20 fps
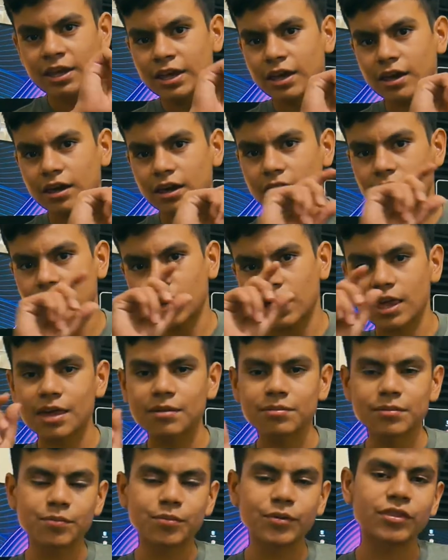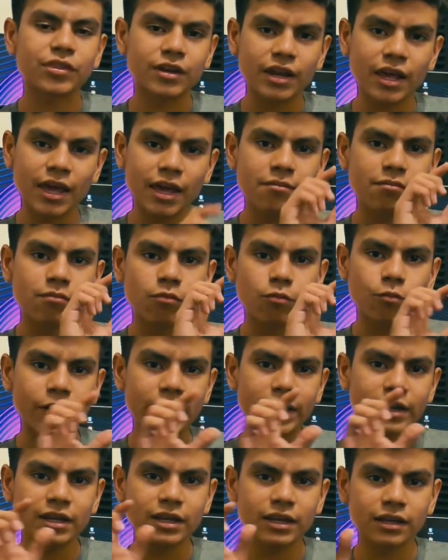and I came up with the name
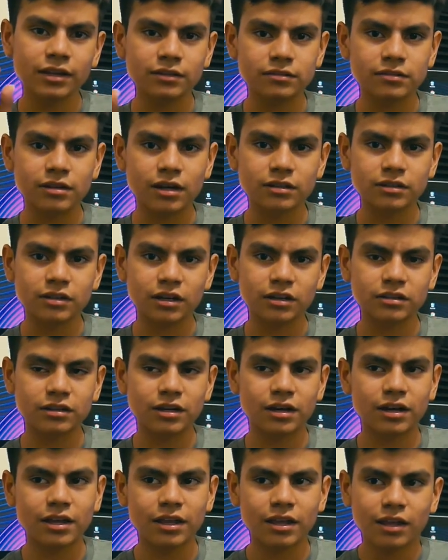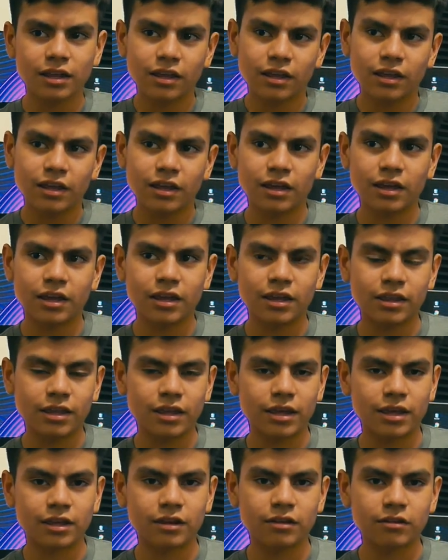waiting and
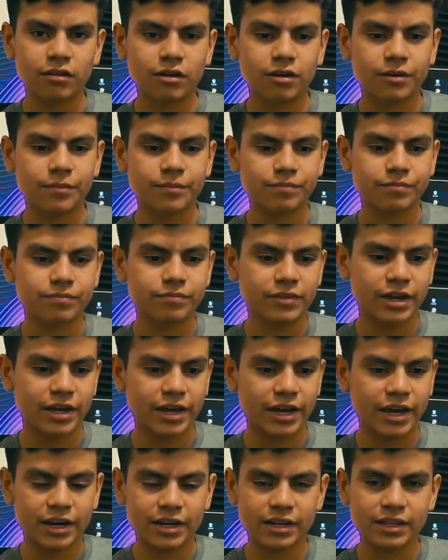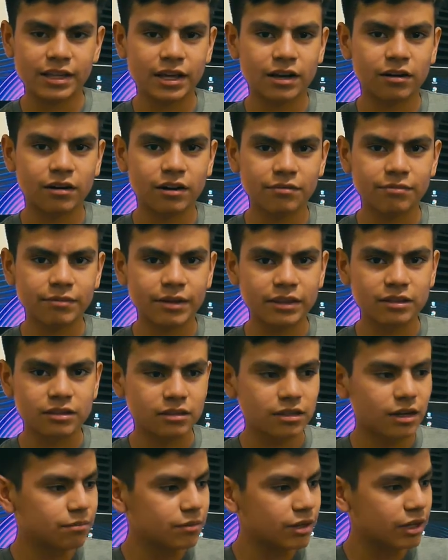then I added that on, made the
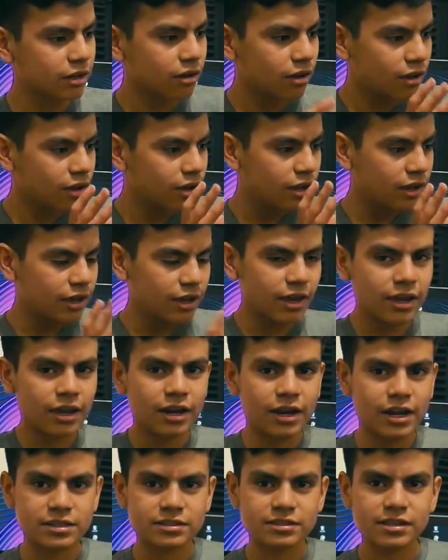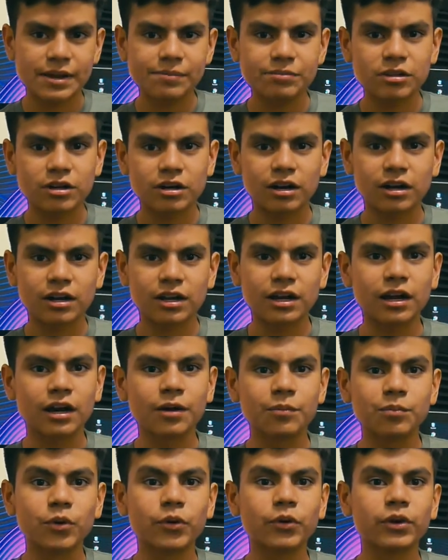thumbnail, and I slapped it on and
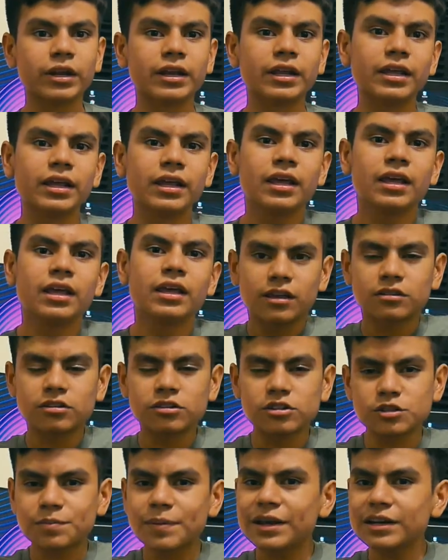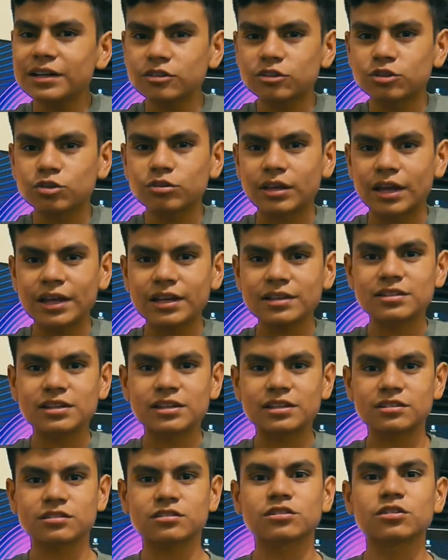I uploaded it. Through the span of 2 days,
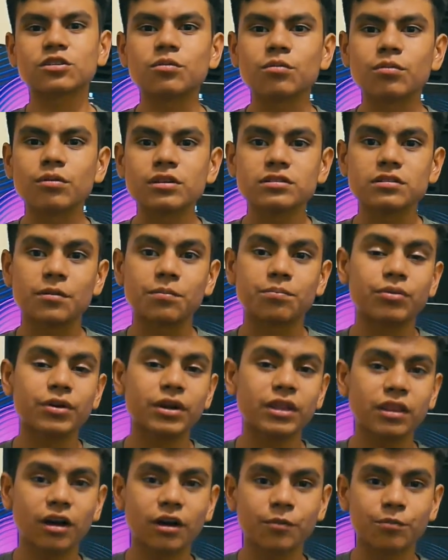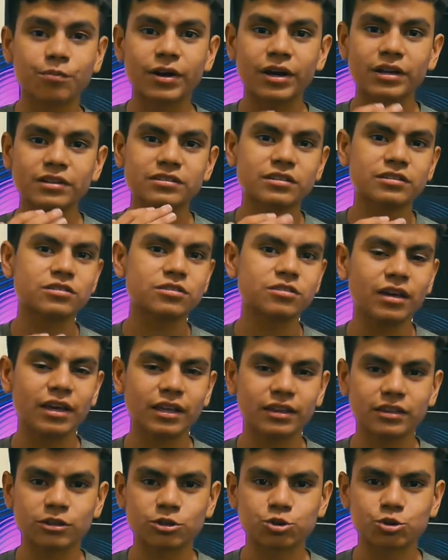it still was a pretty long process to
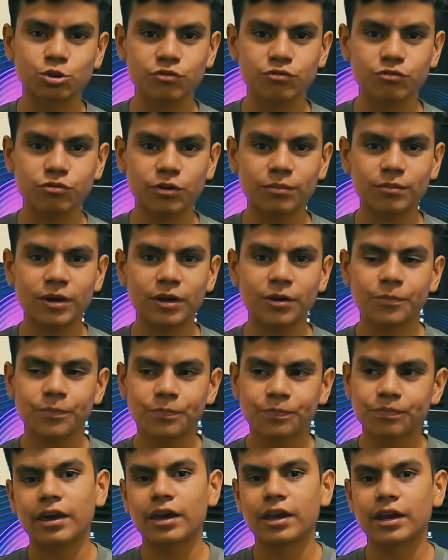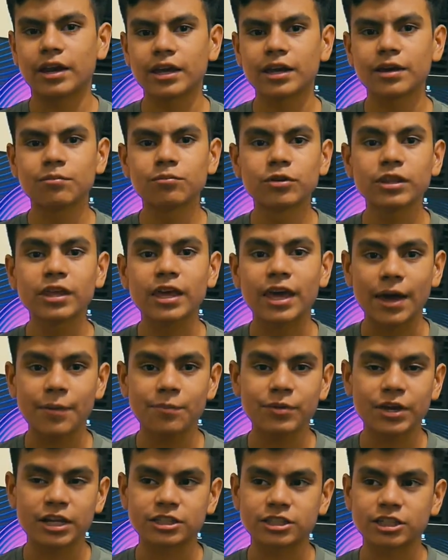get this short film out, and I am really
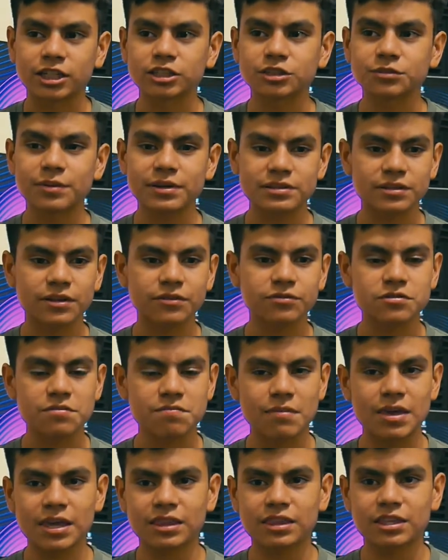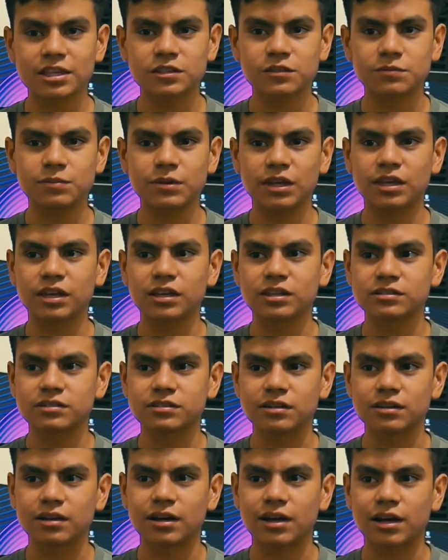happy I challenged myself to make this,
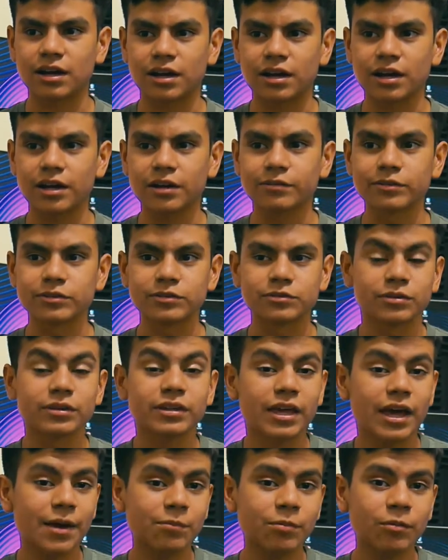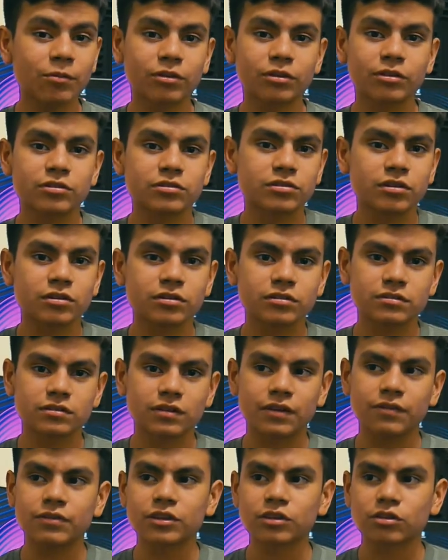because I was really happy with the results,
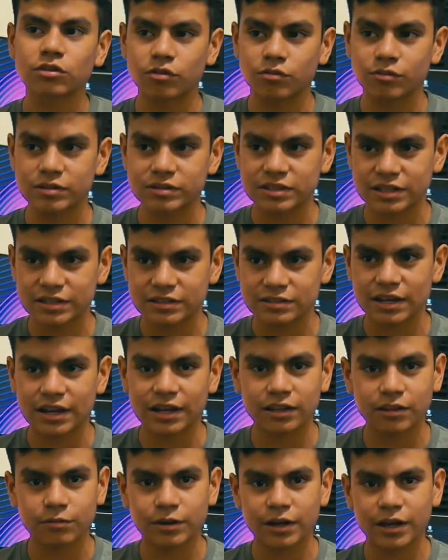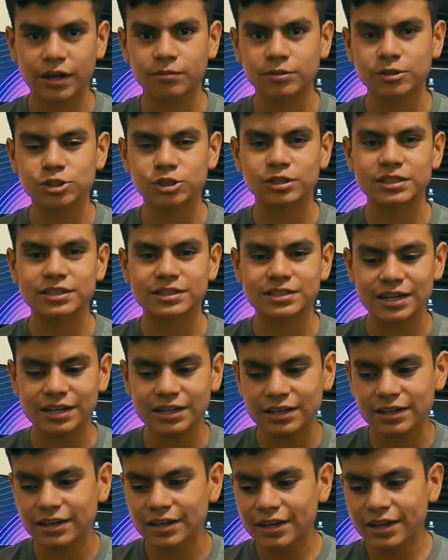even though it wasn't exactly what I originally
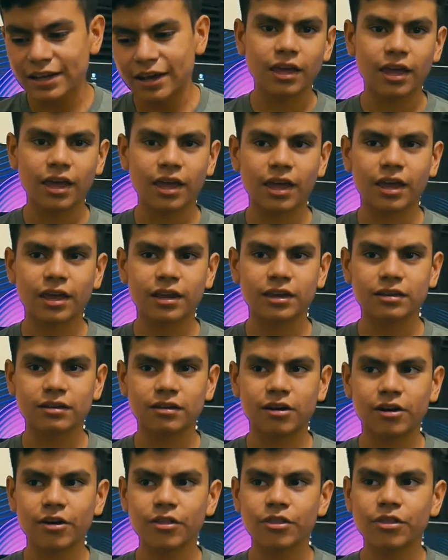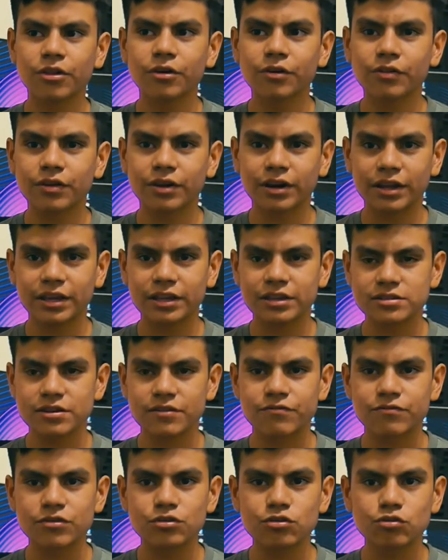intended. And although there is a
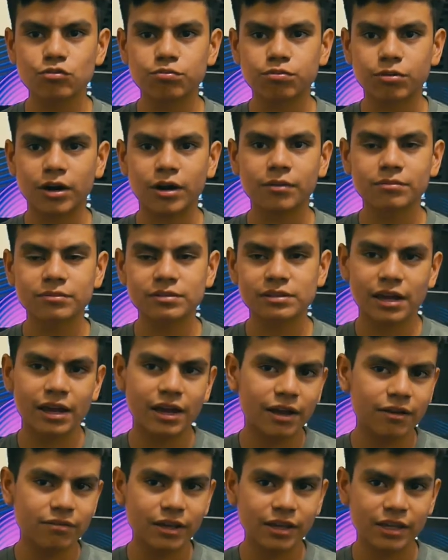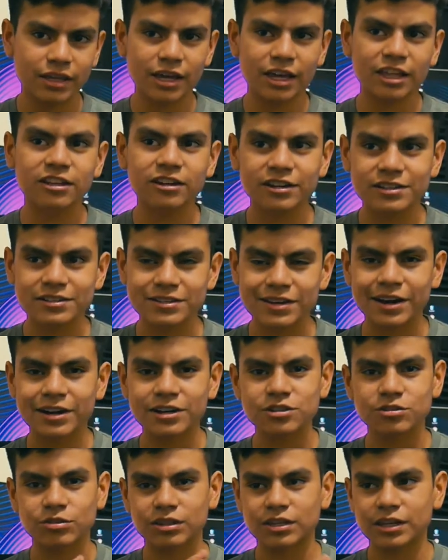few problems I have, like yeah, there is
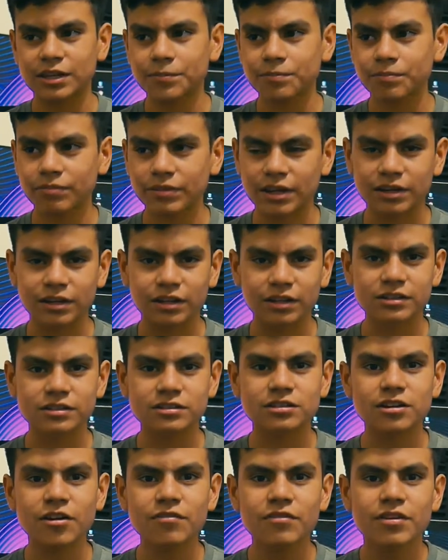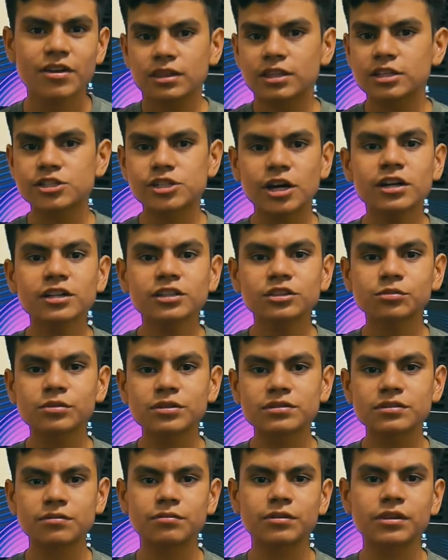errors with it and other stuff, the challenge
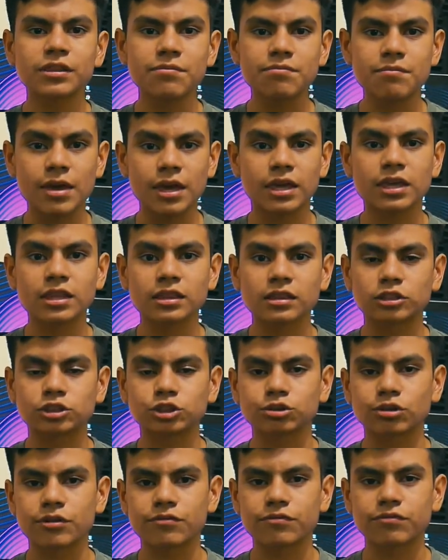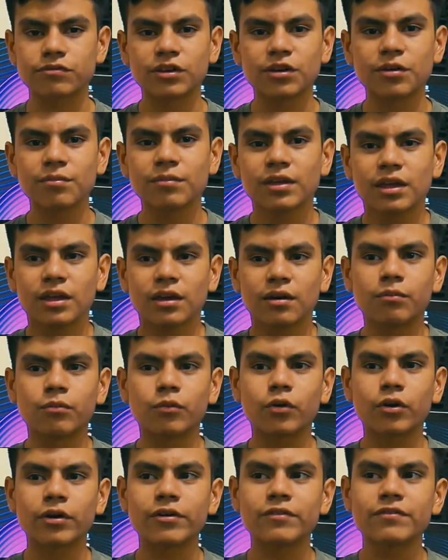wasn't really making the short film,
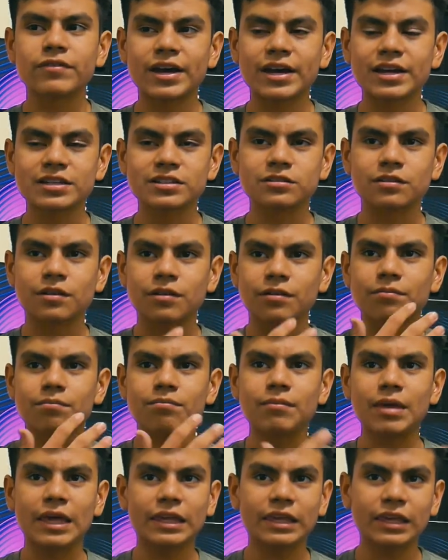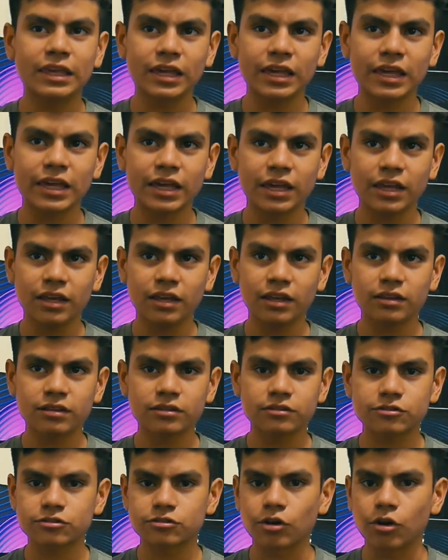more of as making it
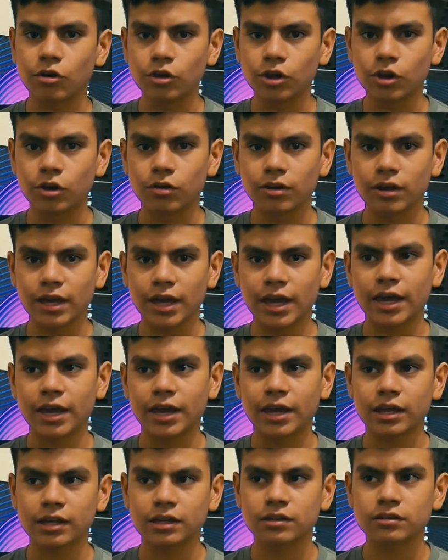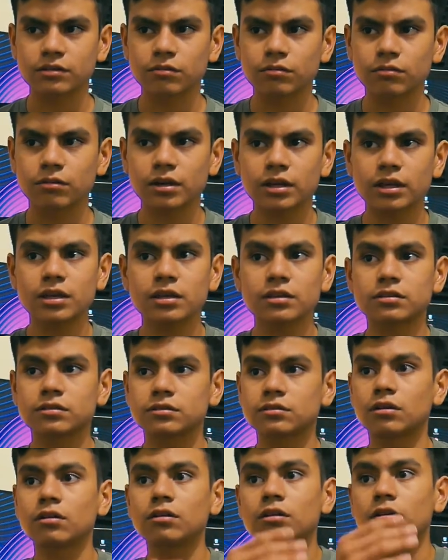solo. And working
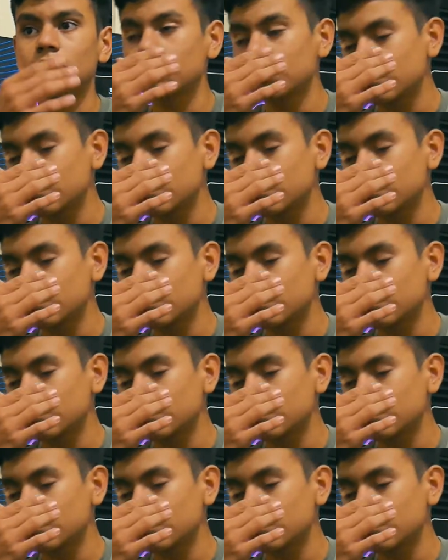solo